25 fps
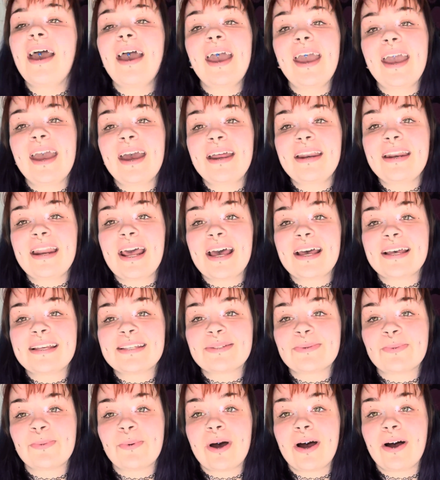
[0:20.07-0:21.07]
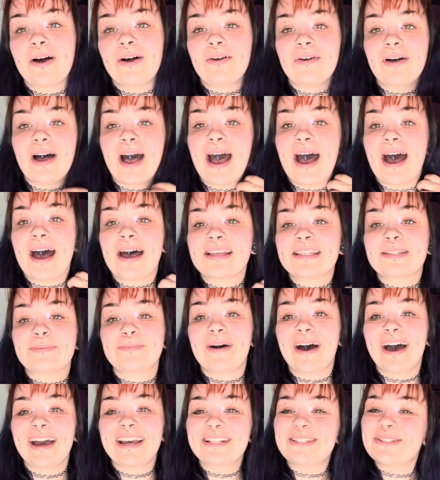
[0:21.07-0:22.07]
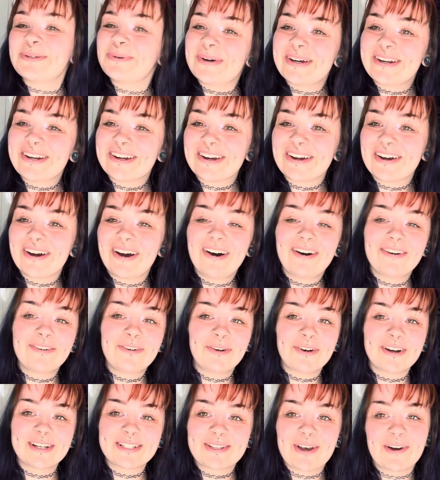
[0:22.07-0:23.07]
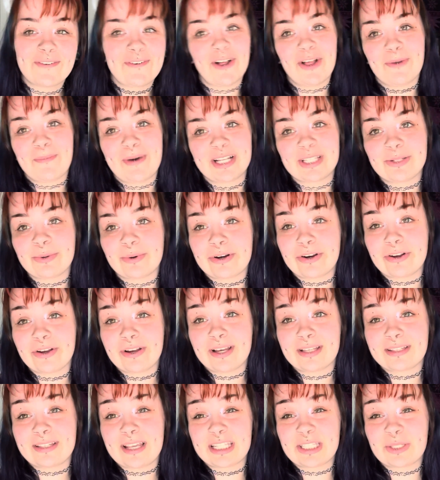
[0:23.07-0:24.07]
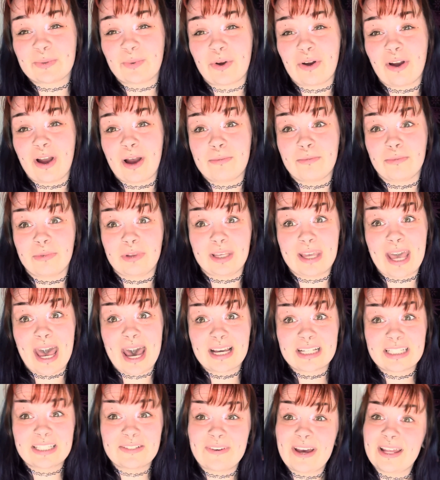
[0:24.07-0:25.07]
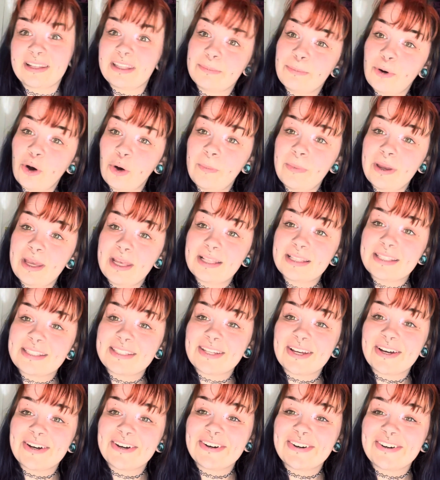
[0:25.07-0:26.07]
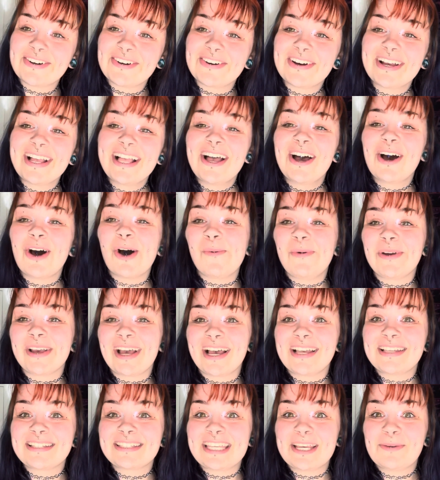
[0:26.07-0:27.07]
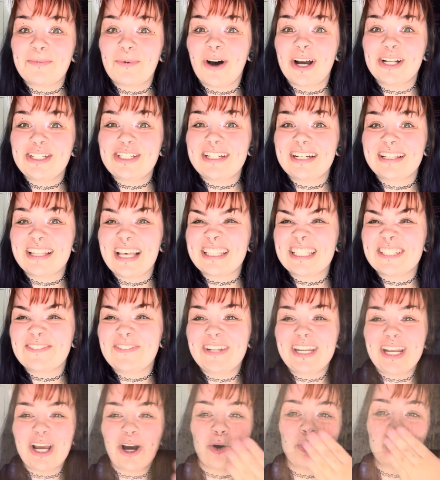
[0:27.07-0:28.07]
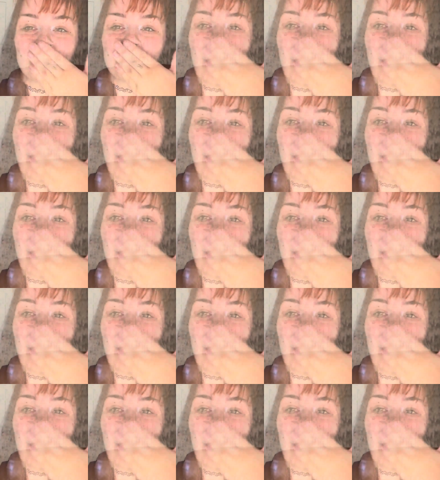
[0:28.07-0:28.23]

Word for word: and as well as my Twitter. Of course, go follow my Twitter, because that's where I'm really active at the moment, so hope you guys keep watching and like this video.